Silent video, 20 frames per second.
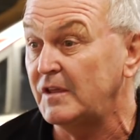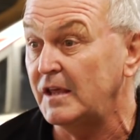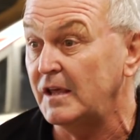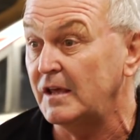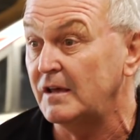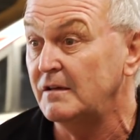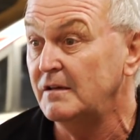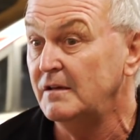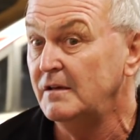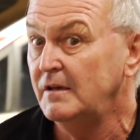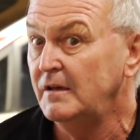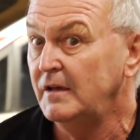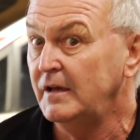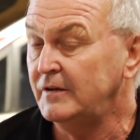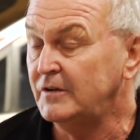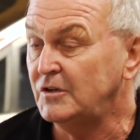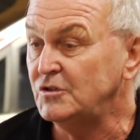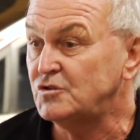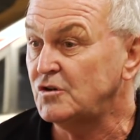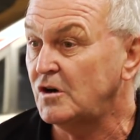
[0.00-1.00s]
here.
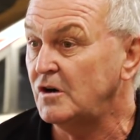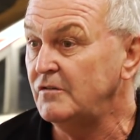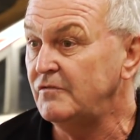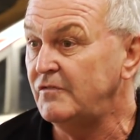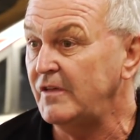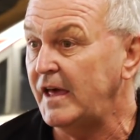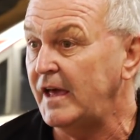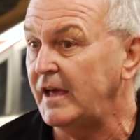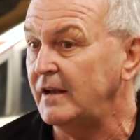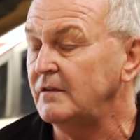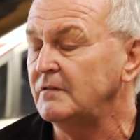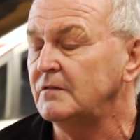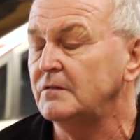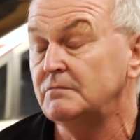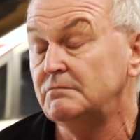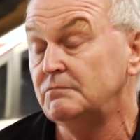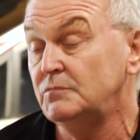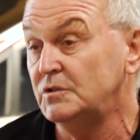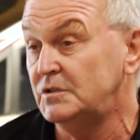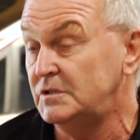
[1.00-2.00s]
And I drove that, and I thought,
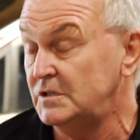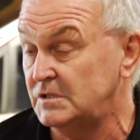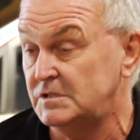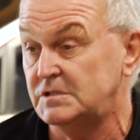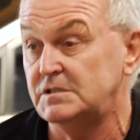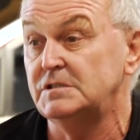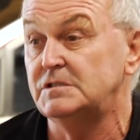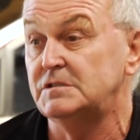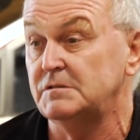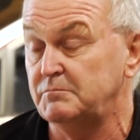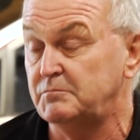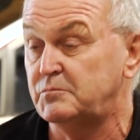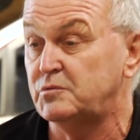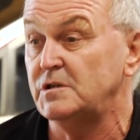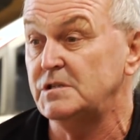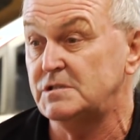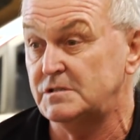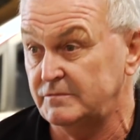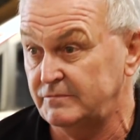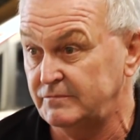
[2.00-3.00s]
well, this is
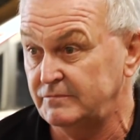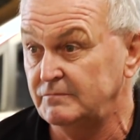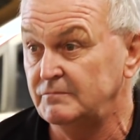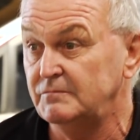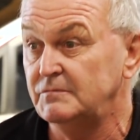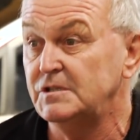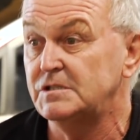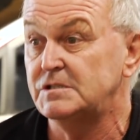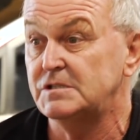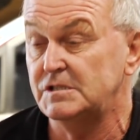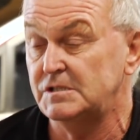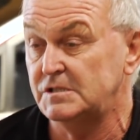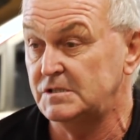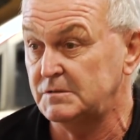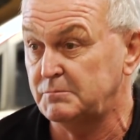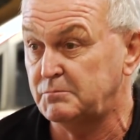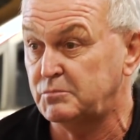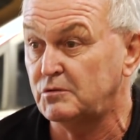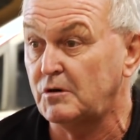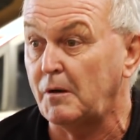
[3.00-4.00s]
impressive. This is
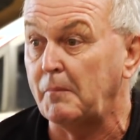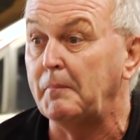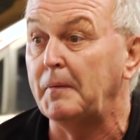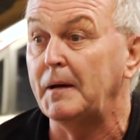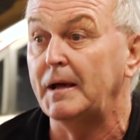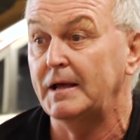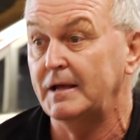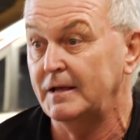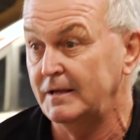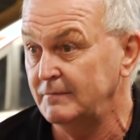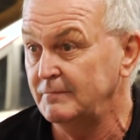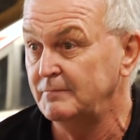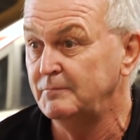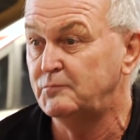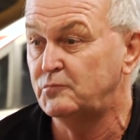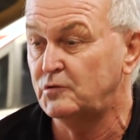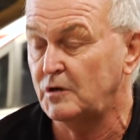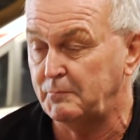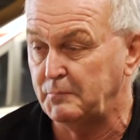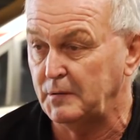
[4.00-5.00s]
a proper
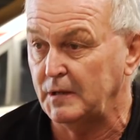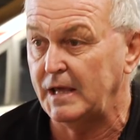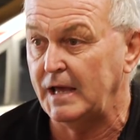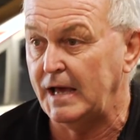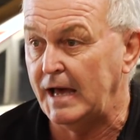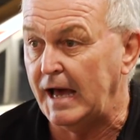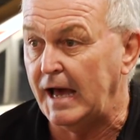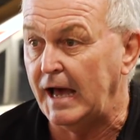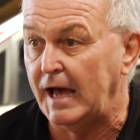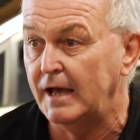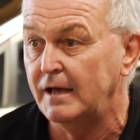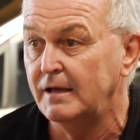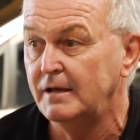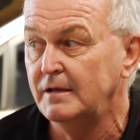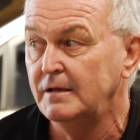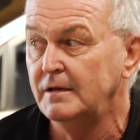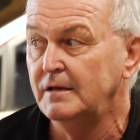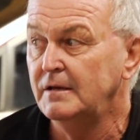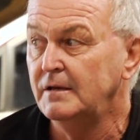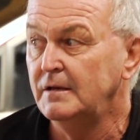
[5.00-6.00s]
car.
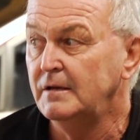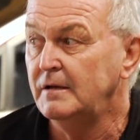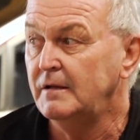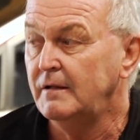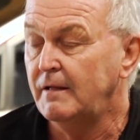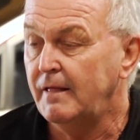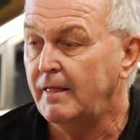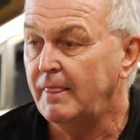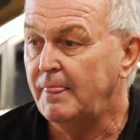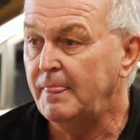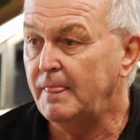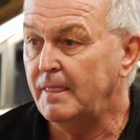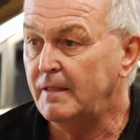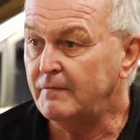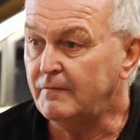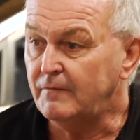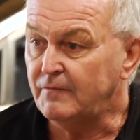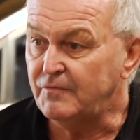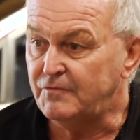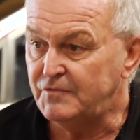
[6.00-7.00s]

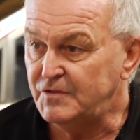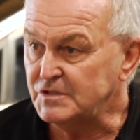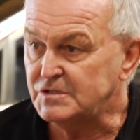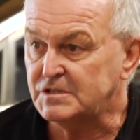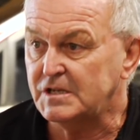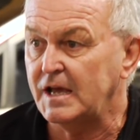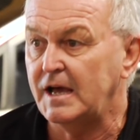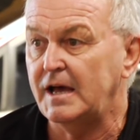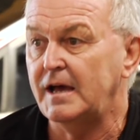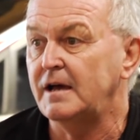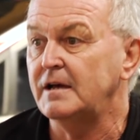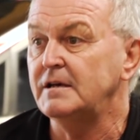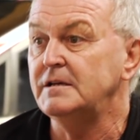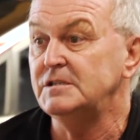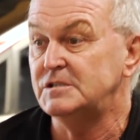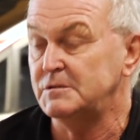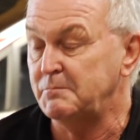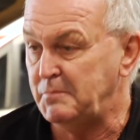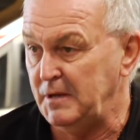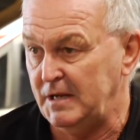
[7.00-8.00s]
This car
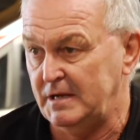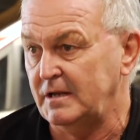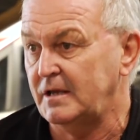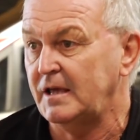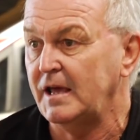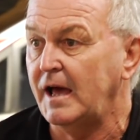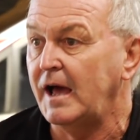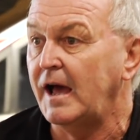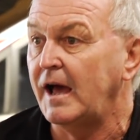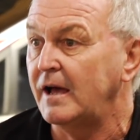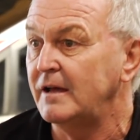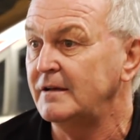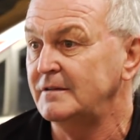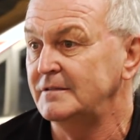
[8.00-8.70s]
is a better car,